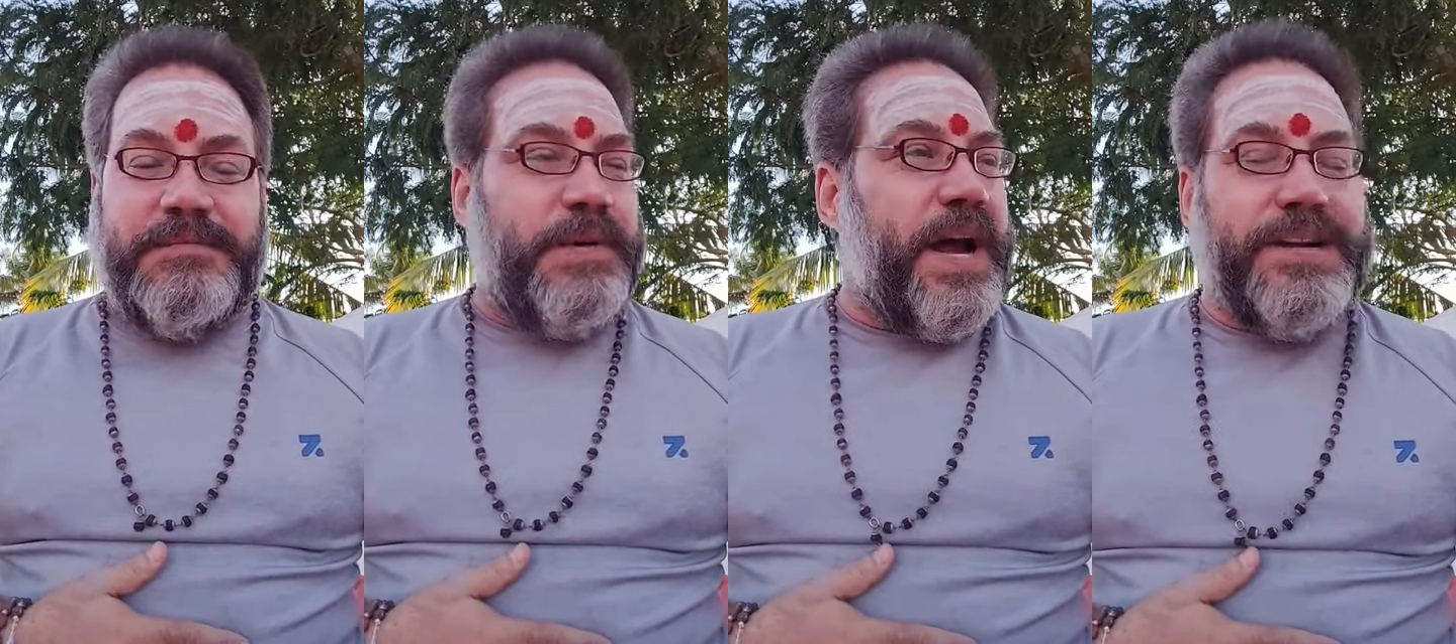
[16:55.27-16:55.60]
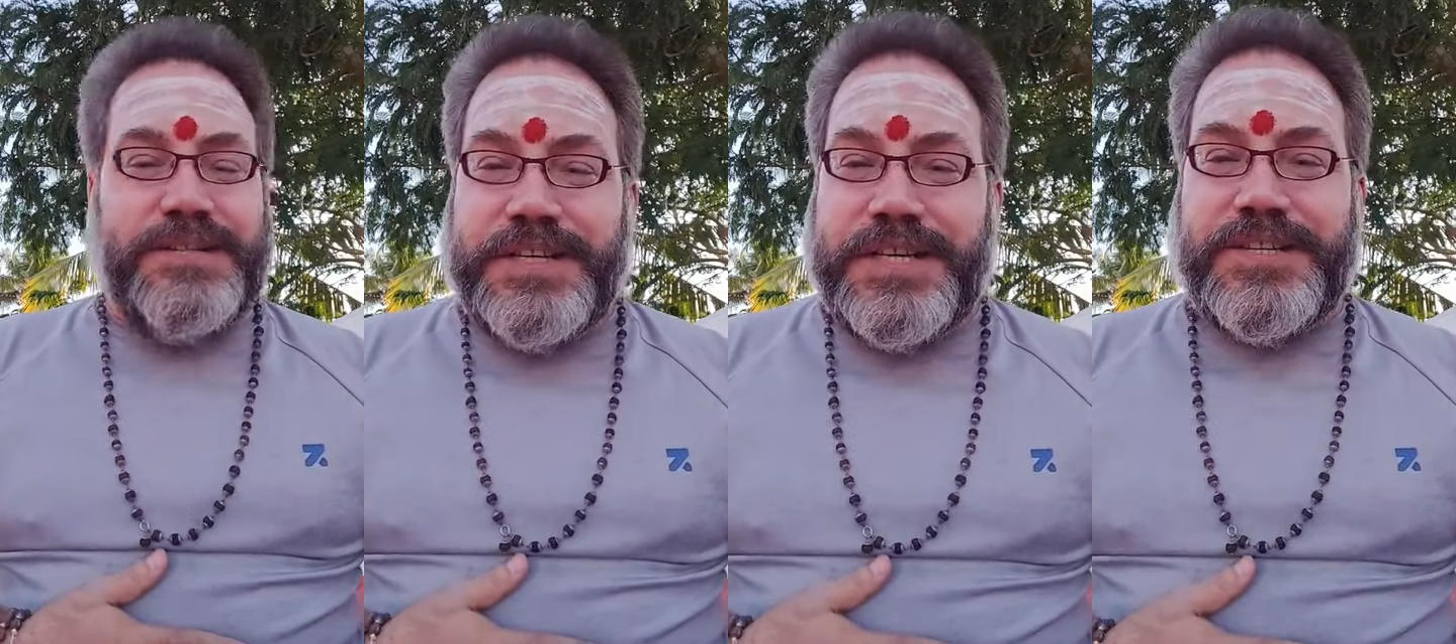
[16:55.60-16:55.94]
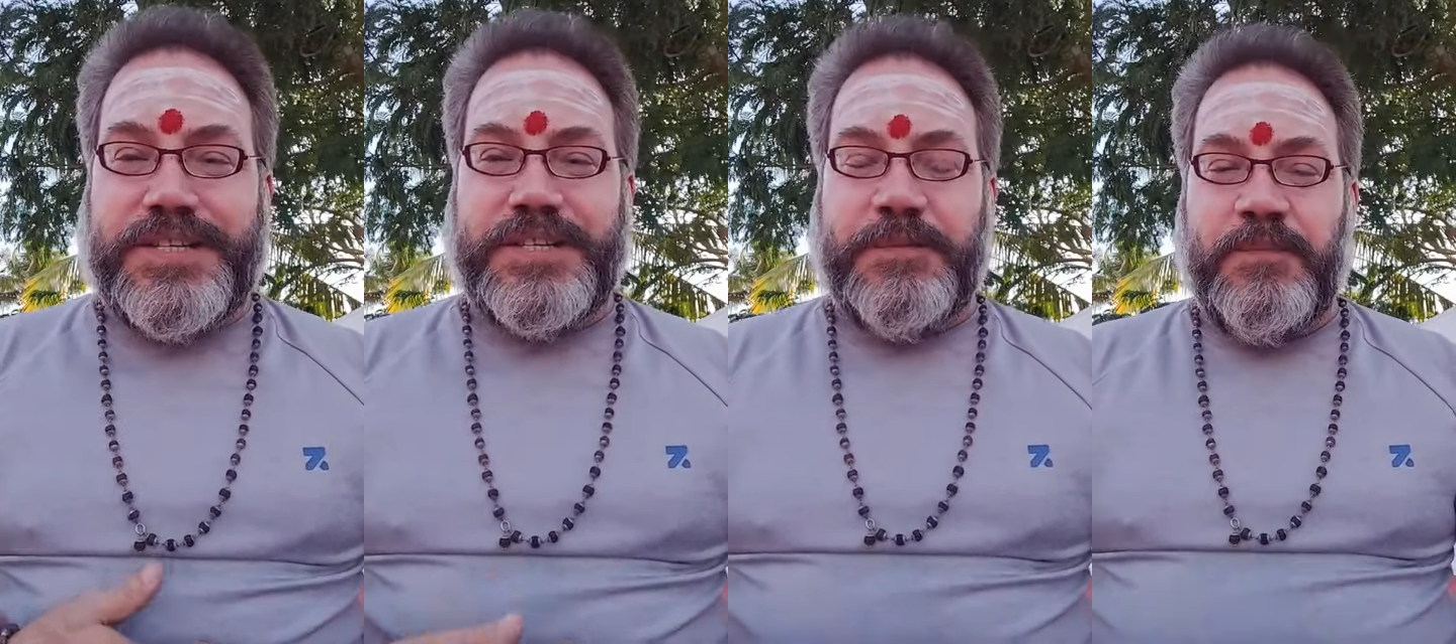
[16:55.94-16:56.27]

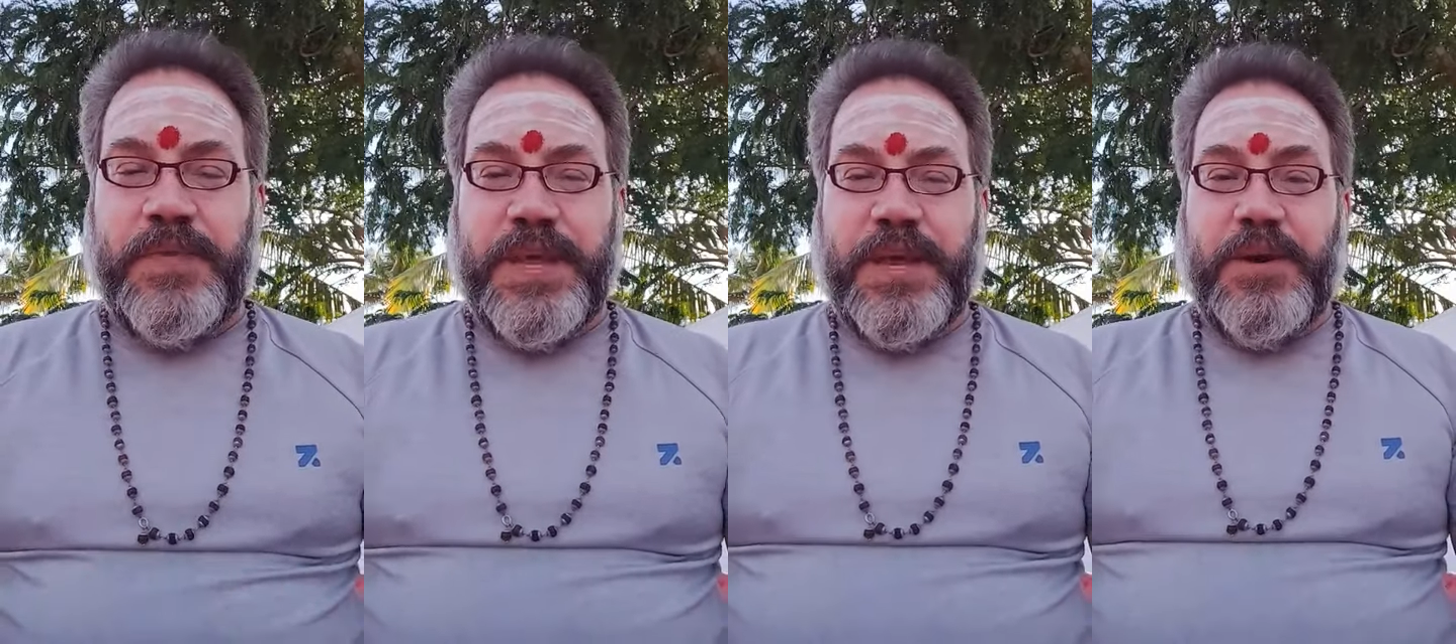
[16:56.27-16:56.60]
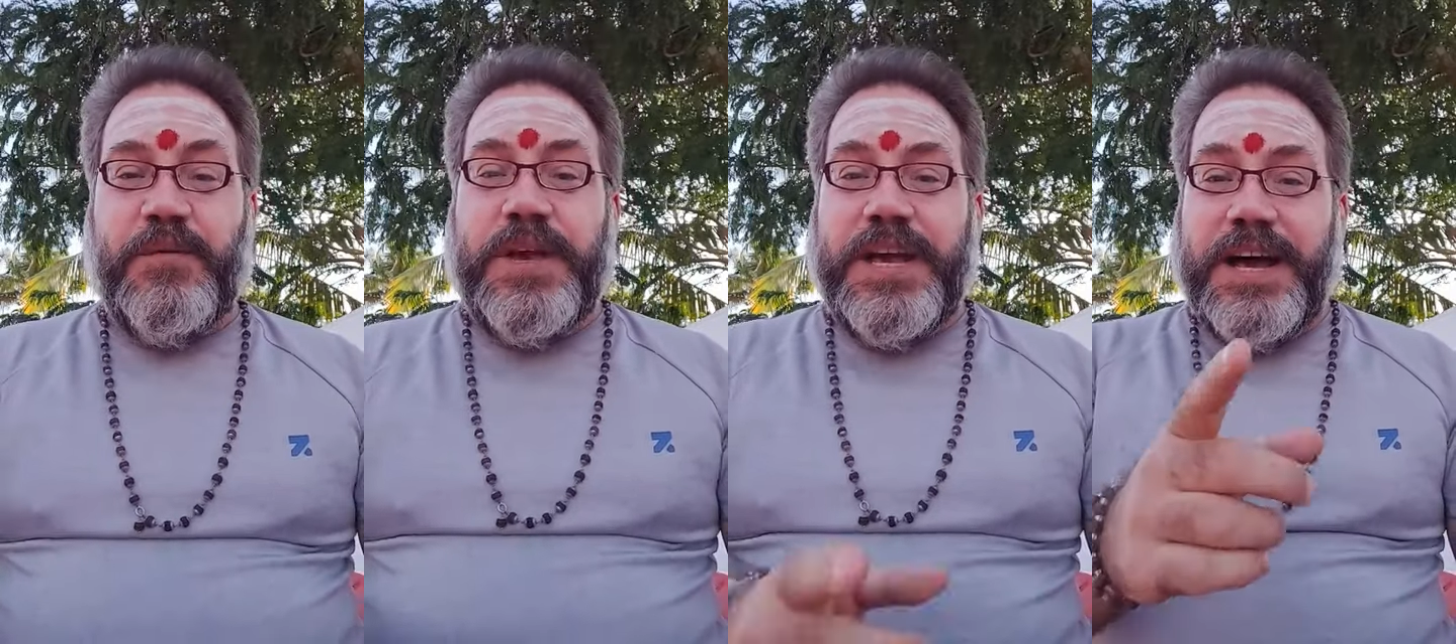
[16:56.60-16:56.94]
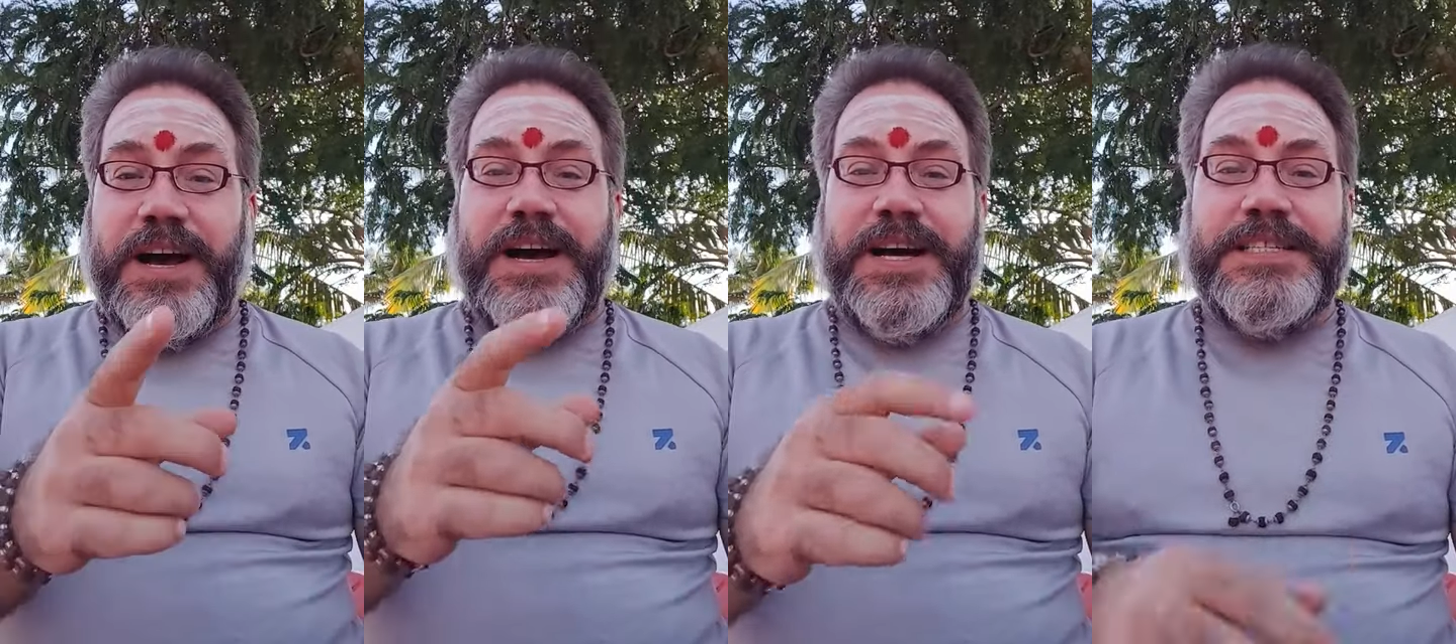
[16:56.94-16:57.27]
batteries. We
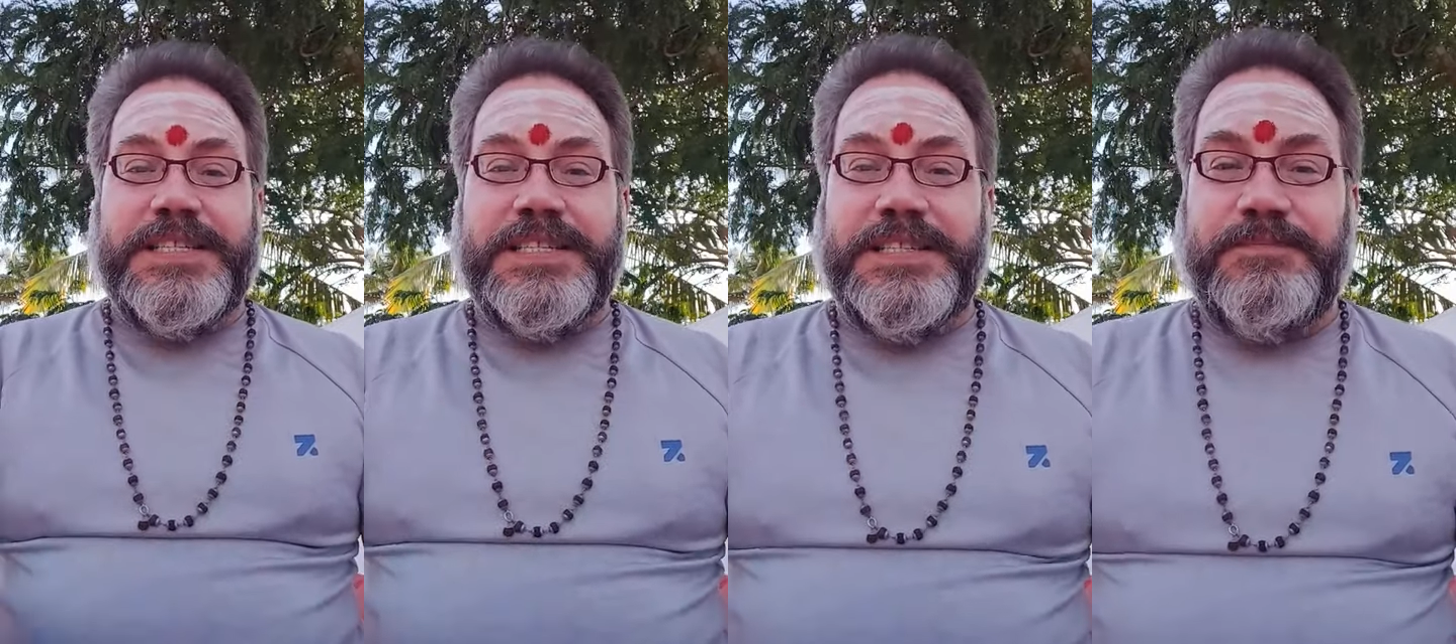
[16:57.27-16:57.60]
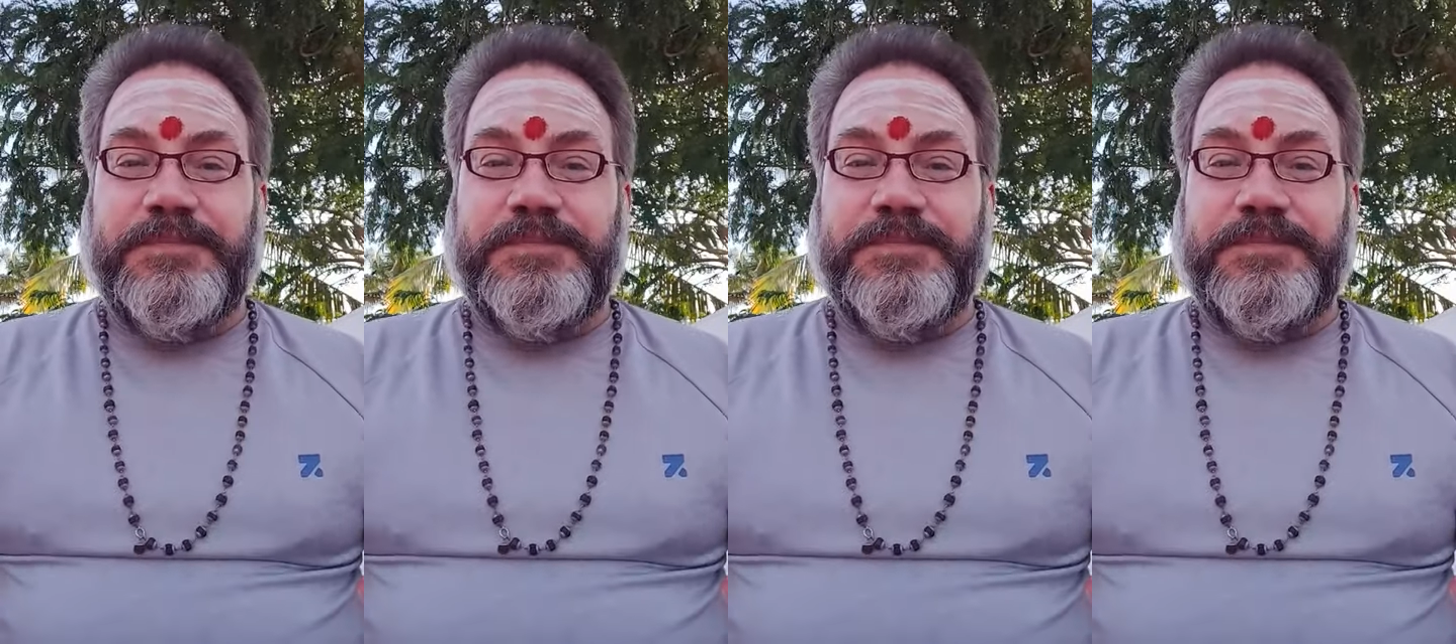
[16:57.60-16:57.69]
are